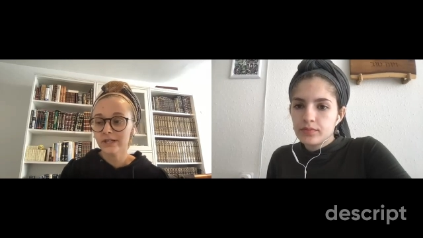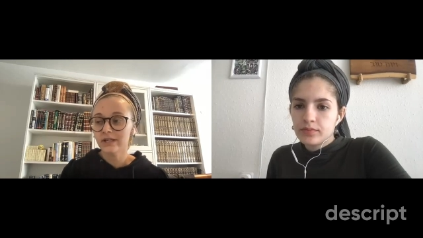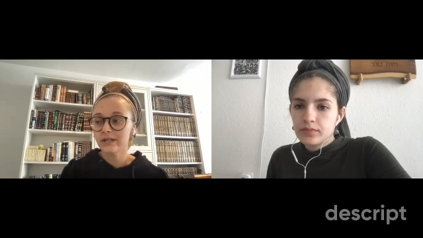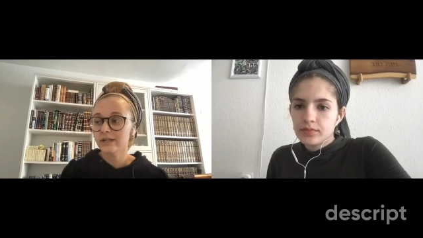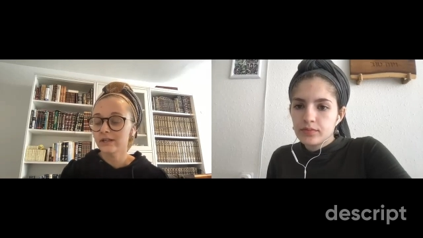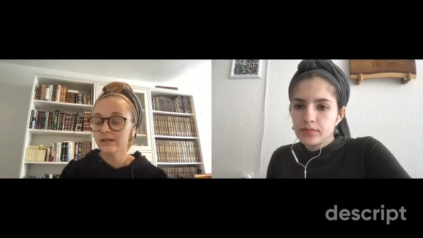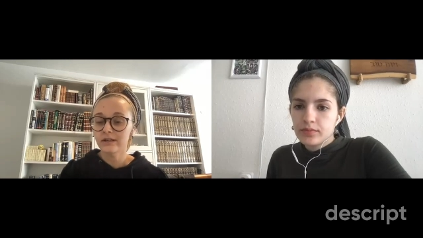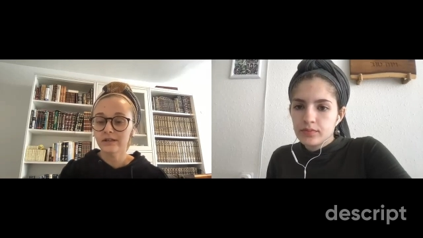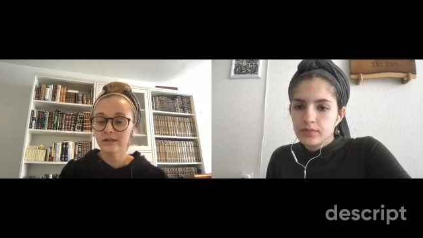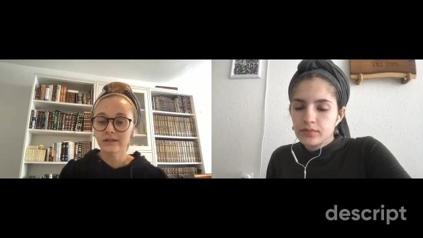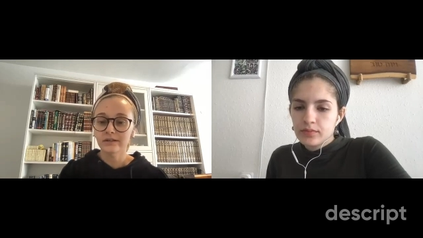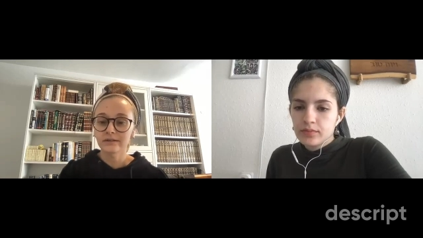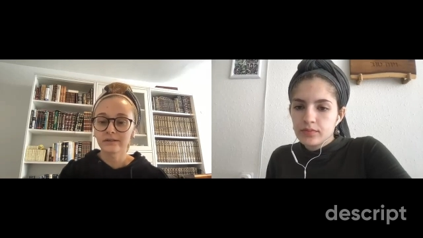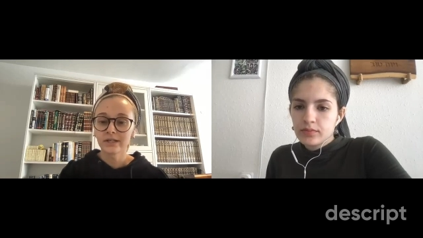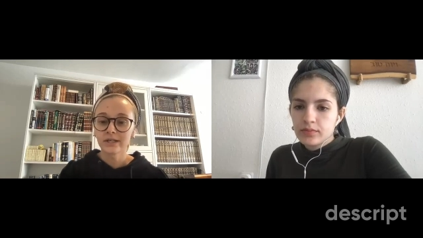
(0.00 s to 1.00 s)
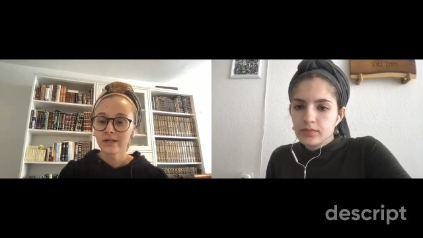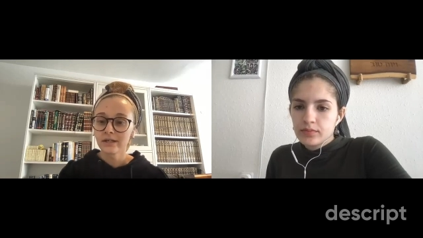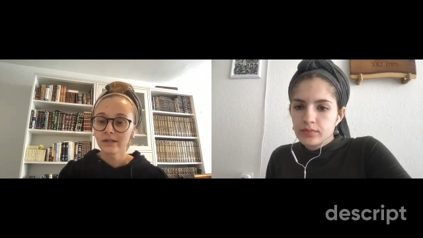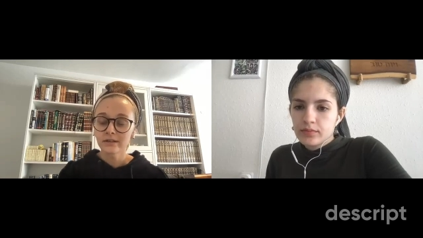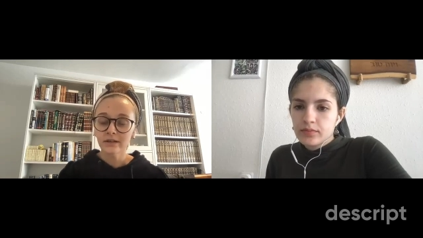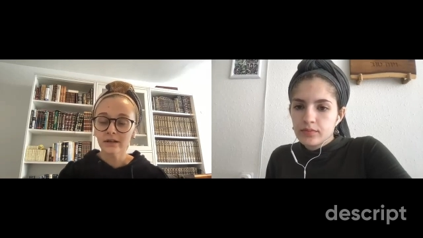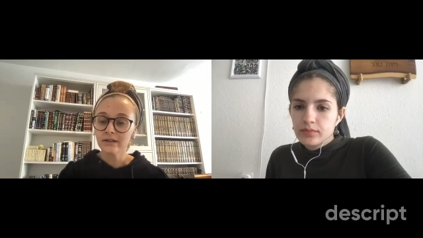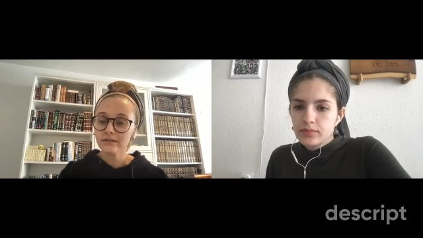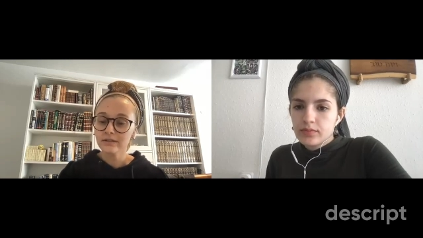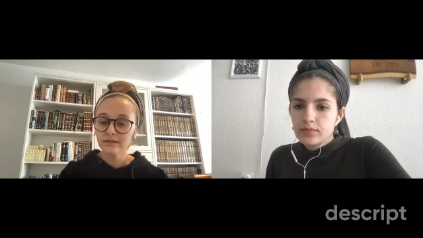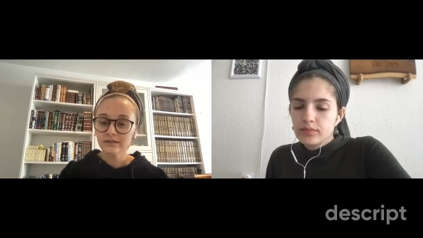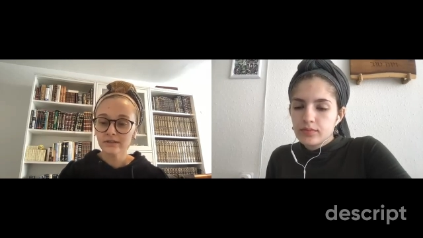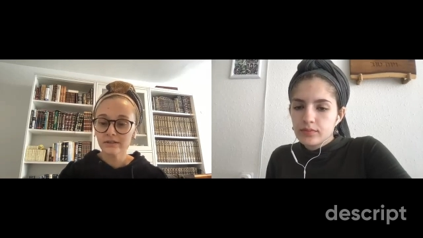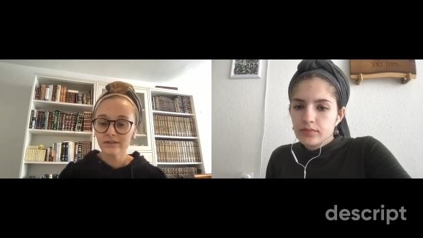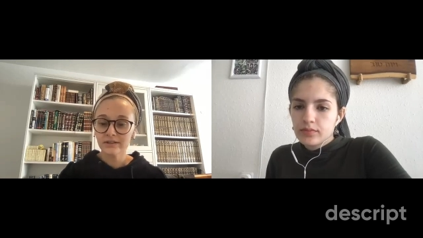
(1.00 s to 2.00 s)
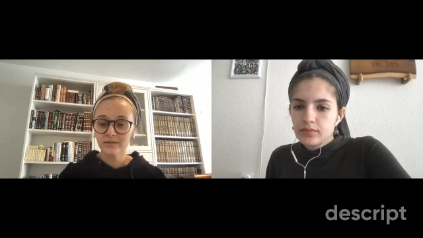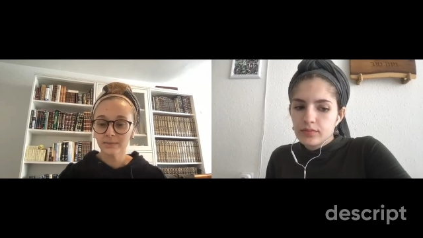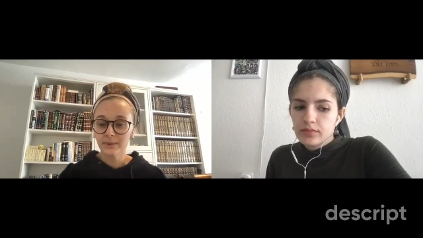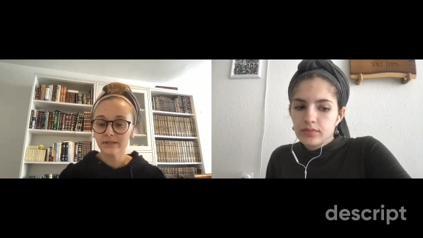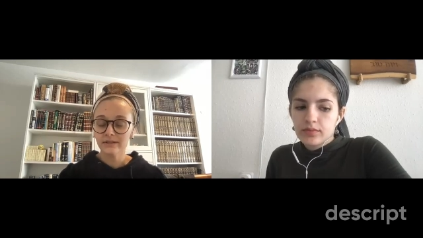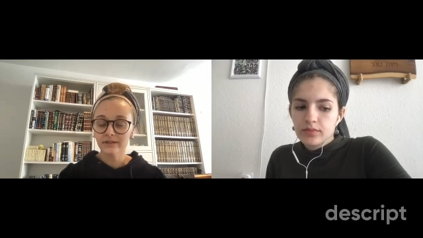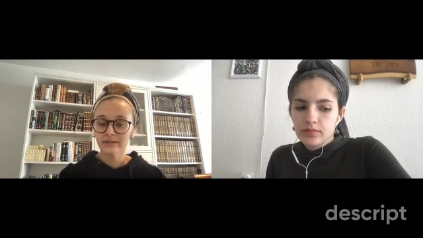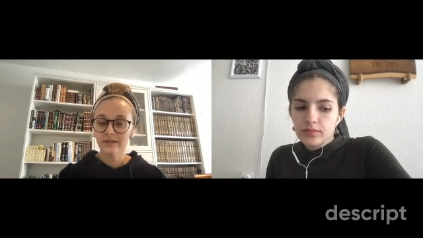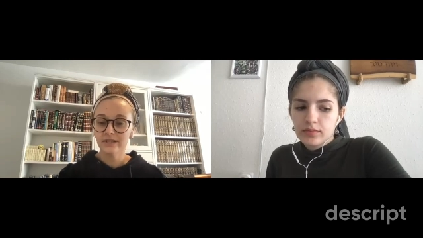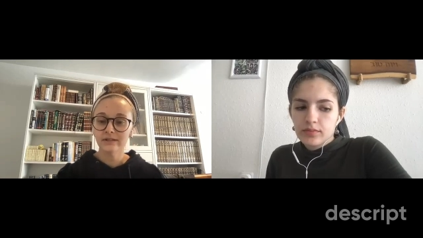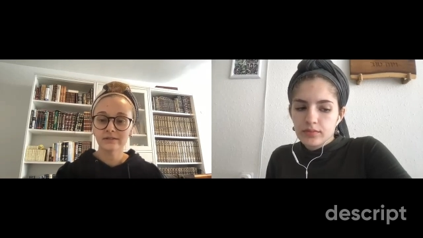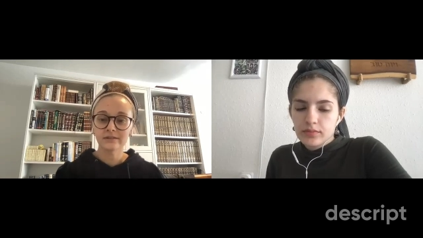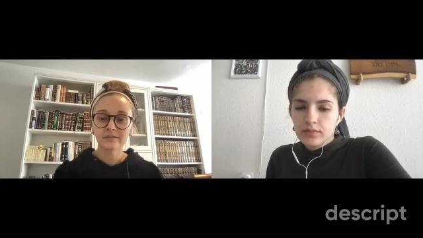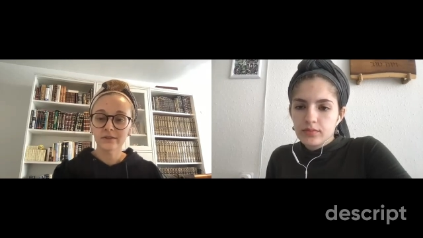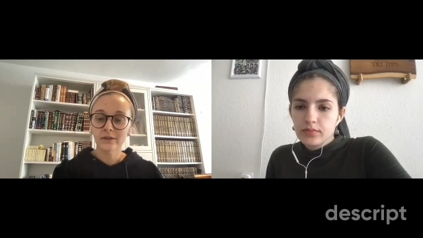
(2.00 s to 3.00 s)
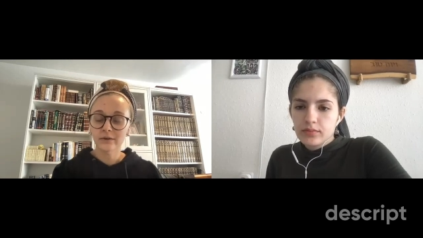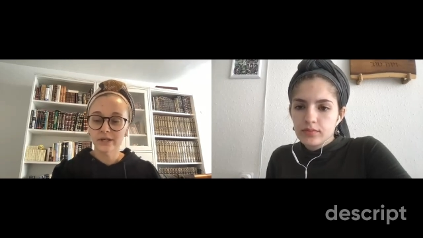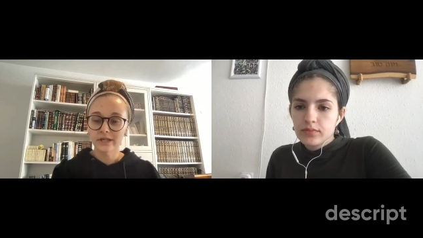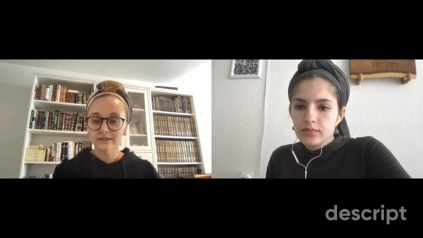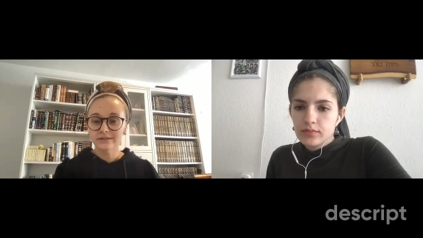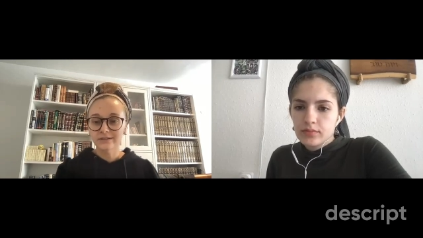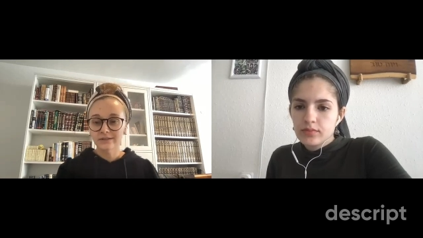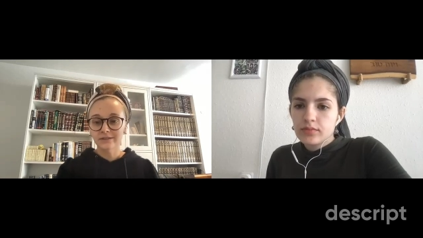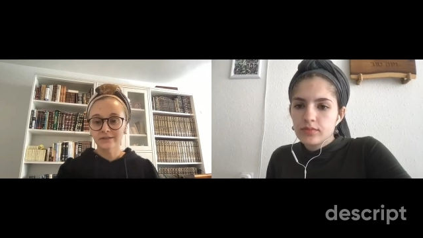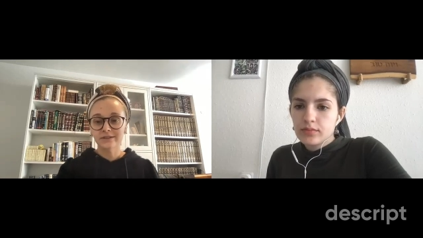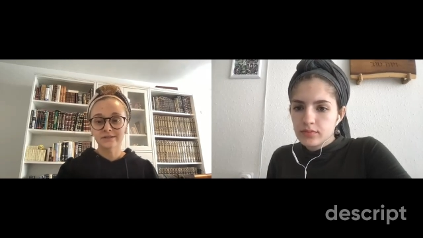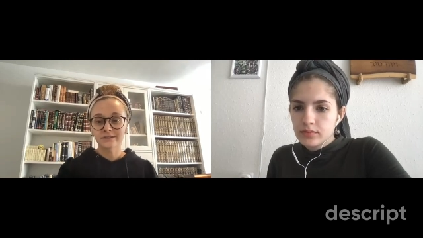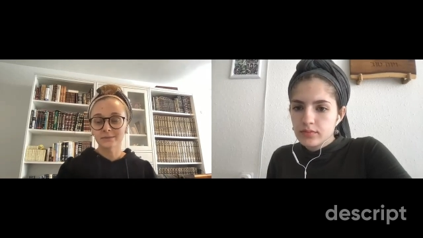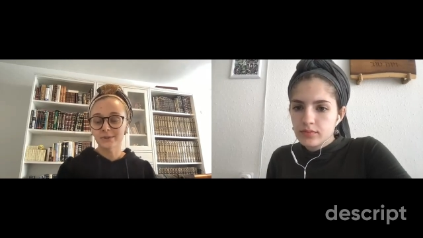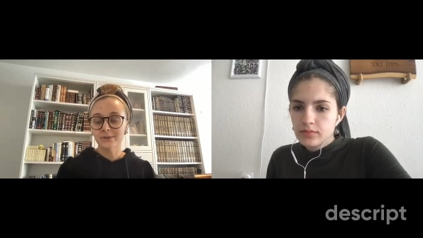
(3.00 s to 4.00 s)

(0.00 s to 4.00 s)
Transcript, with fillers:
Speaker 1: checking in and not necessarily expecting that they'll answer because